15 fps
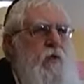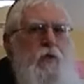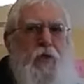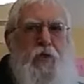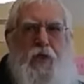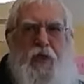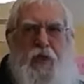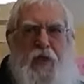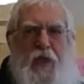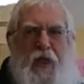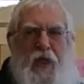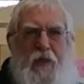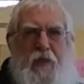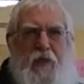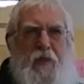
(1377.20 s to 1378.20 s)
to the
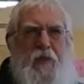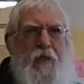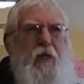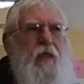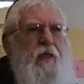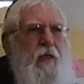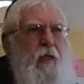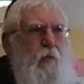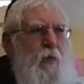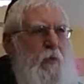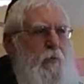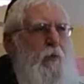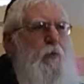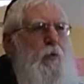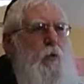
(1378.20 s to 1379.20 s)
extent that
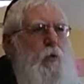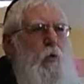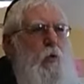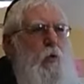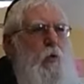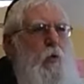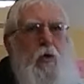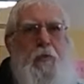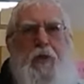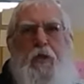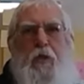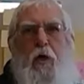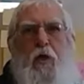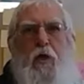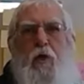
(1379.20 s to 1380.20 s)
when people talk
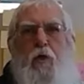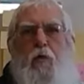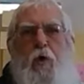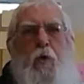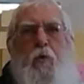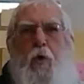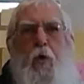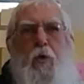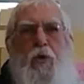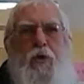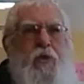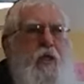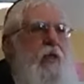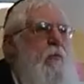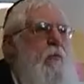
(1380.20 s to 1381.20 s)
about Golas, what do we always
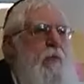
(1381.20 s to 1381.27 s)
say? The